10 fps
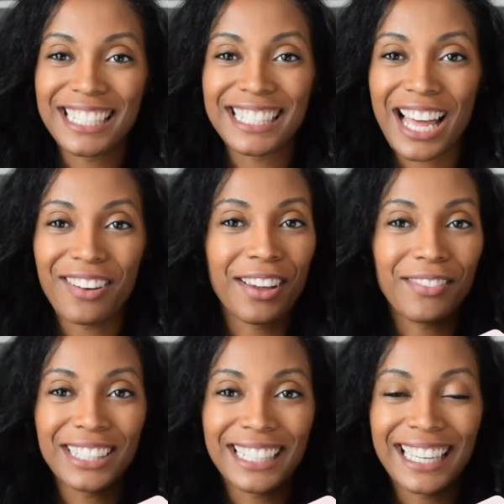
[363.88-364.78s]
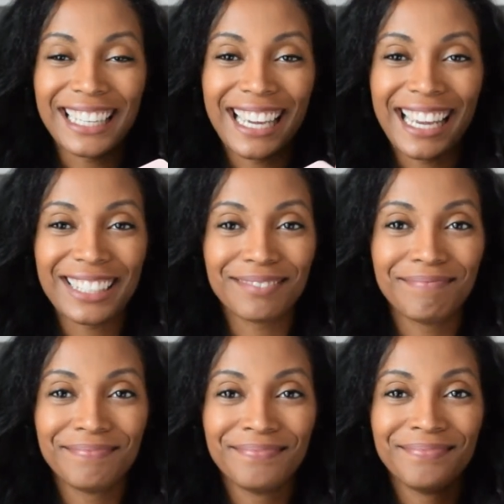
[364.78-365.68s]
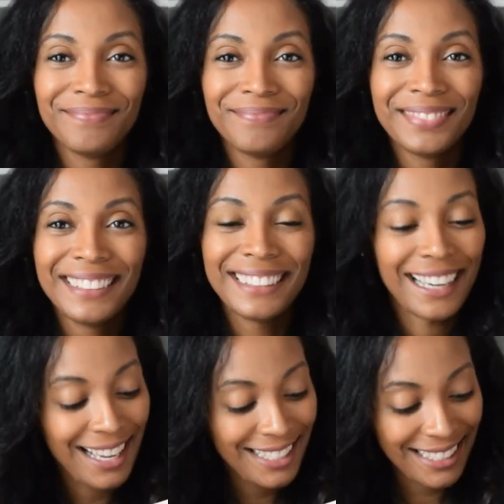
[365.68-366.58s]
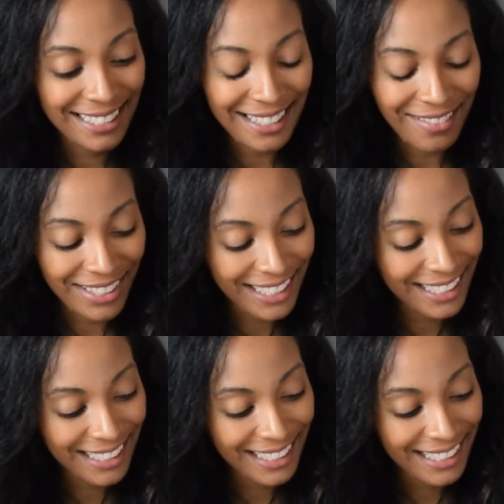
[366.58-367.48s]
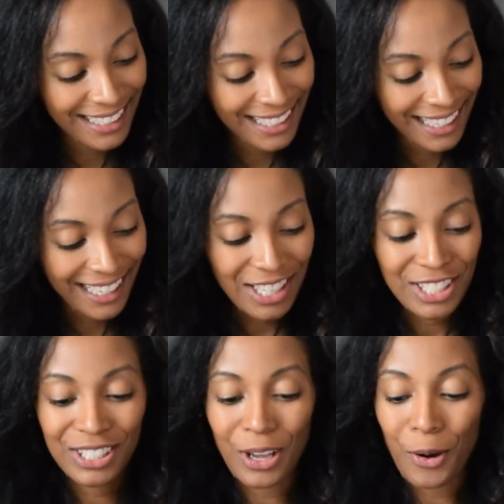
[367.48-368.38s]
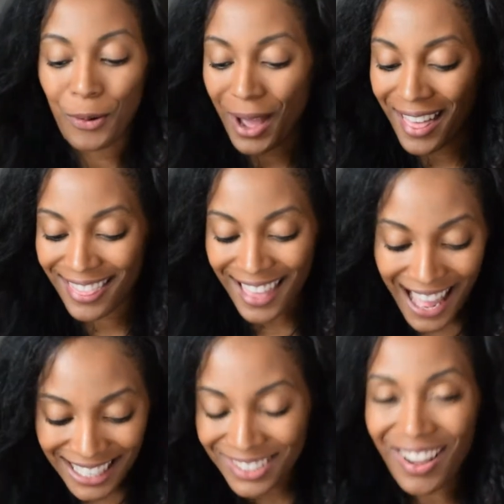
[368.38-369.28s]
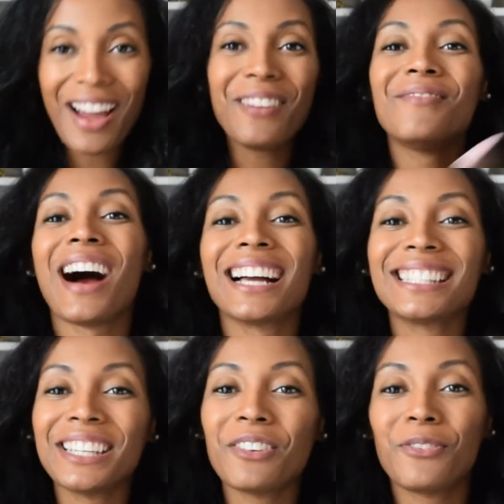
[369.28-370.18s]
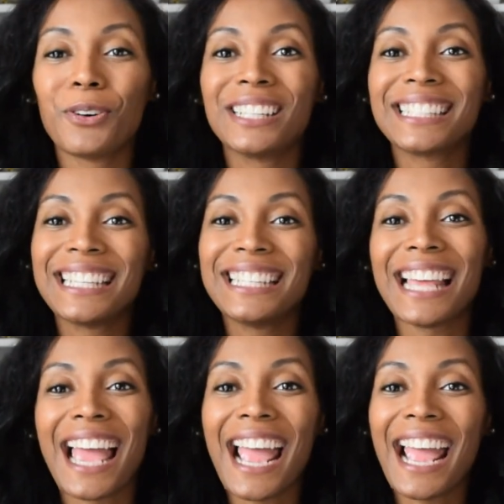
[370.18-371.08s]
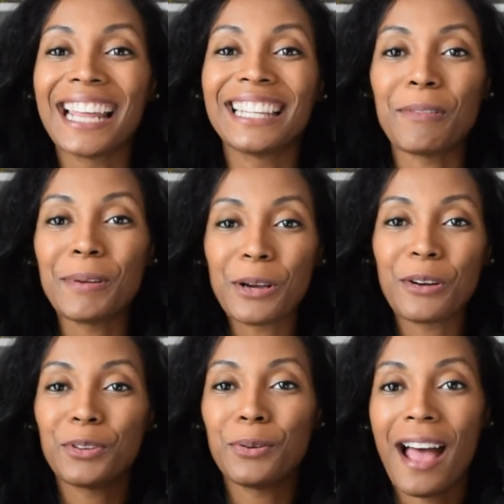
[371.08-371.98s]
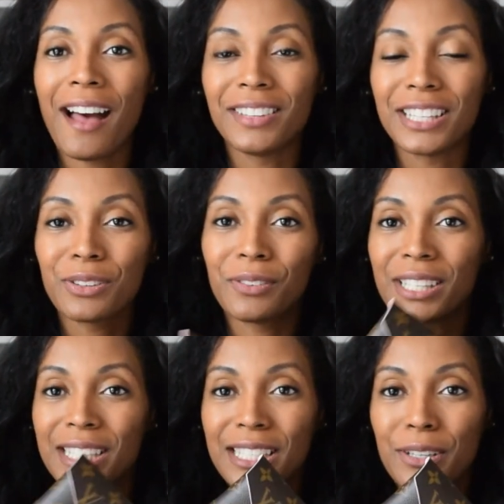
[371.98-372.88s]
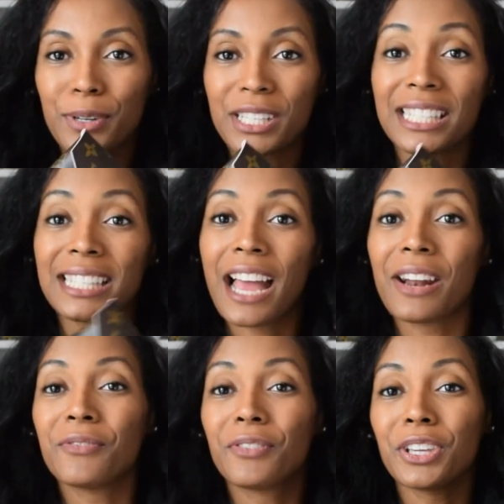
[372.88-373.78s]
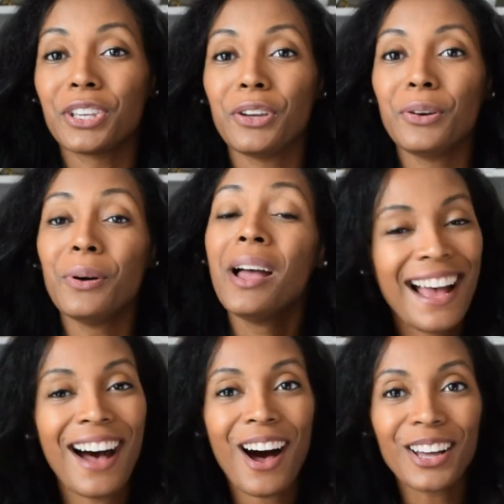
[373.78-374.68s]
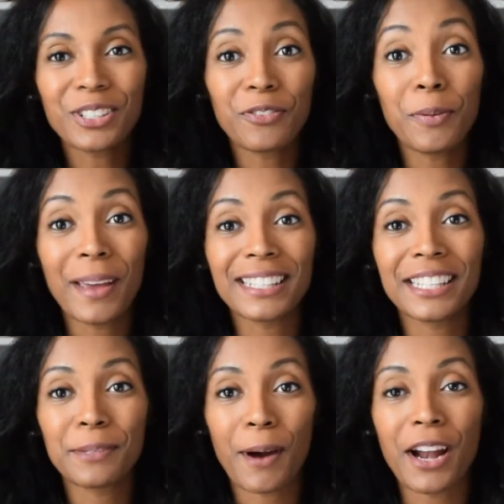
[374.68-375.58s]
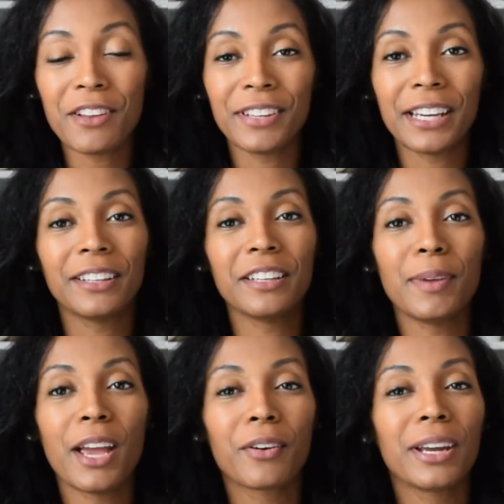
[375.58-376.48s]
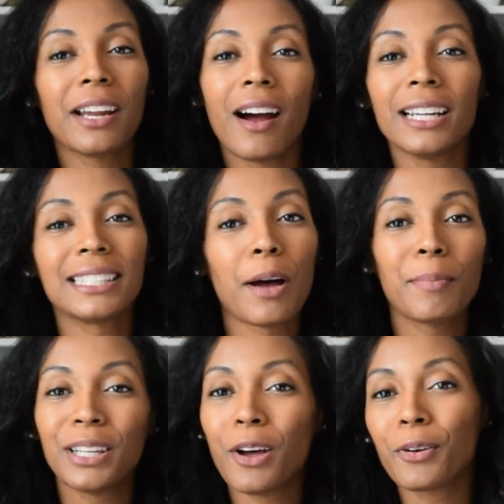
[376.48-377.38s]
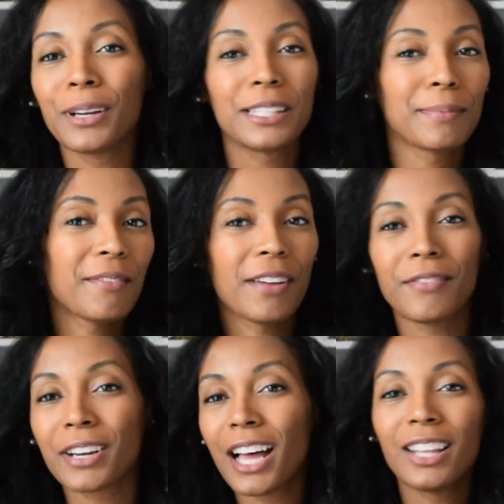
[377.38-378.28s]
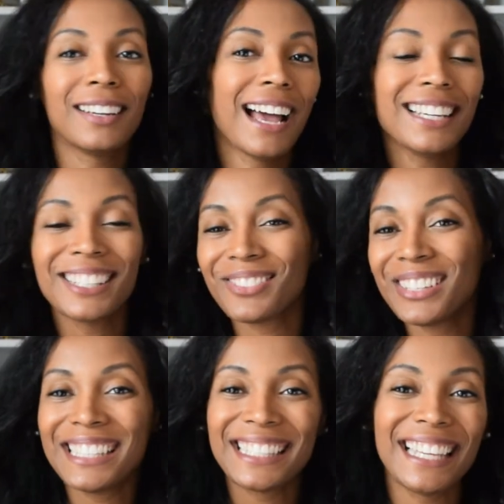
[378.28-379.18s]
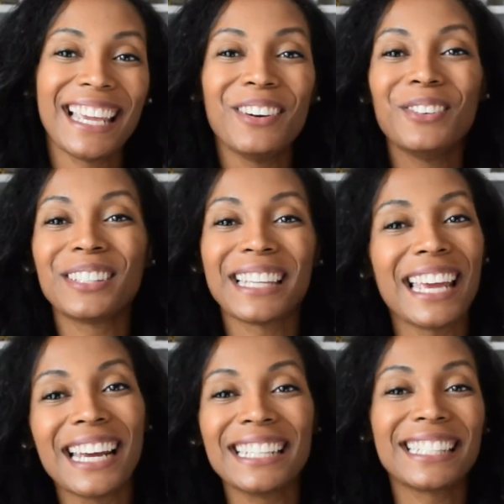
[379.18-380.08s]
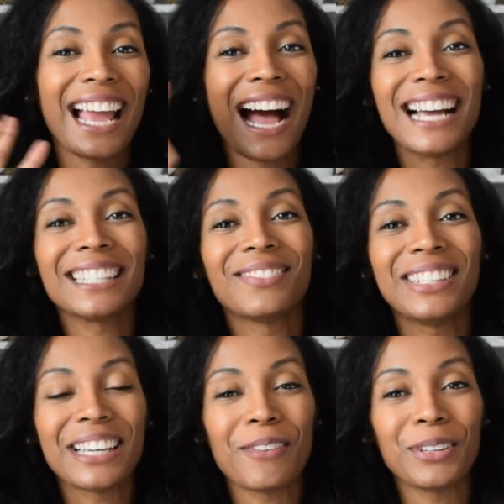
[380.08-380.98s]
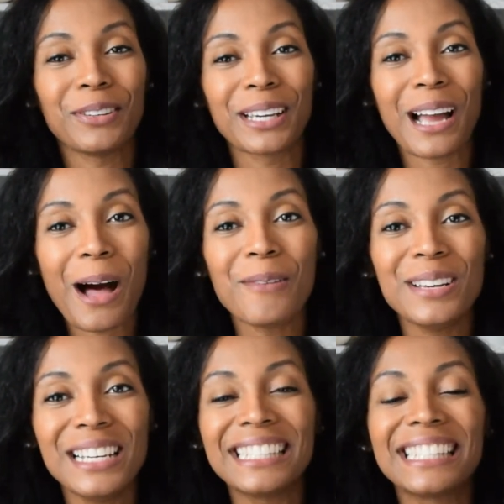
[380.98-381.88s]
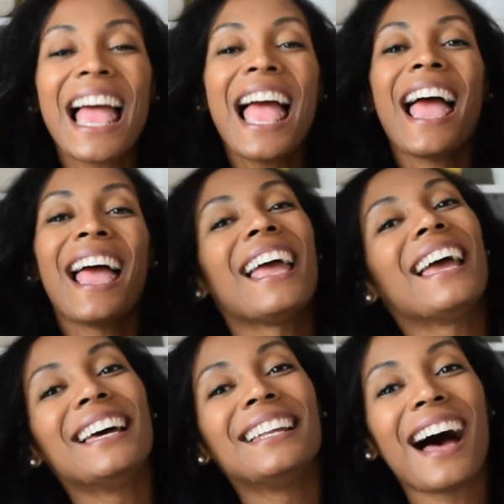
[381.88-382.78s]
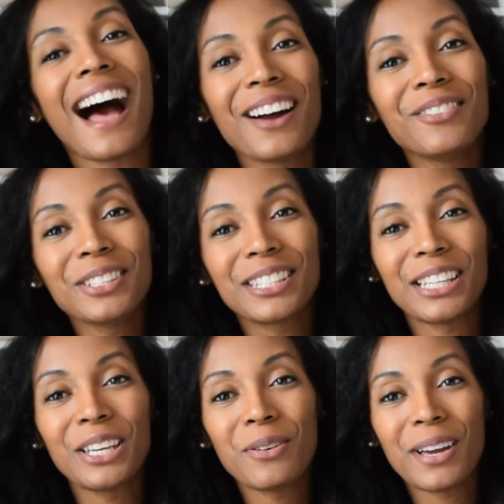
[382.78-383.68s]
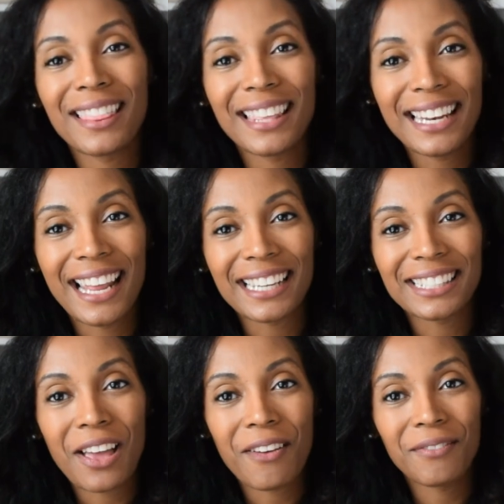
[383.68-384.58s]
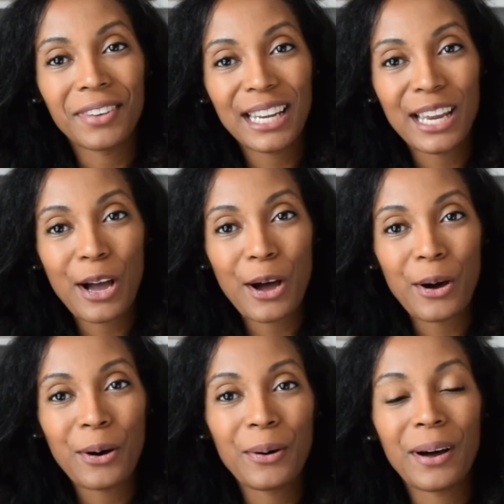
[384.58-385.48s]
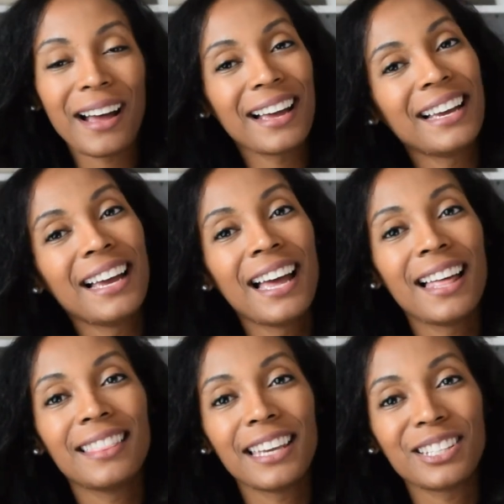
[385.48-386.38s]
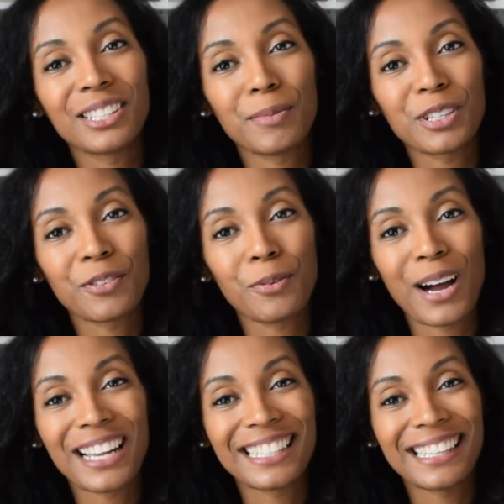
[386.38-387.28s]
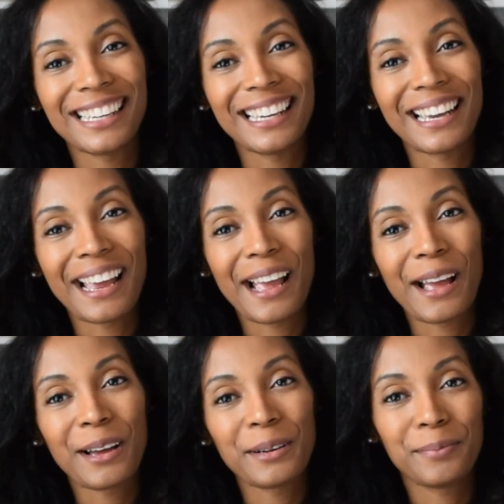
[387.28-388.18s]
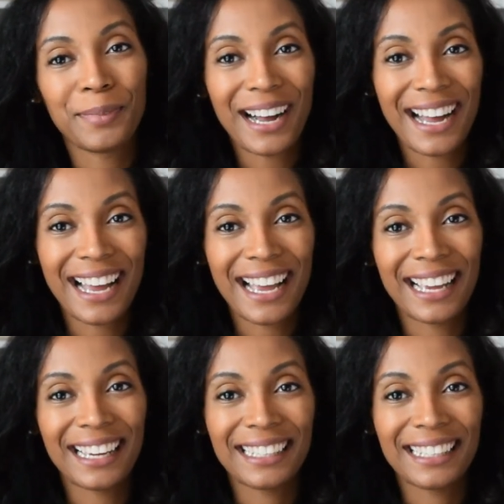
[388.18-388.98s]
inside of everything. Like, I just love it. So that is my unboxing for today. Let me know if you have this or if this is a wishlist item for you. Also, if you made it to this part of the video, leave me a green heart down below. Green is my favorite color, and I just want to see who's here. Say hi to me down below in the comments, and I will see you in the next video. Thank you so much for watching. Bye.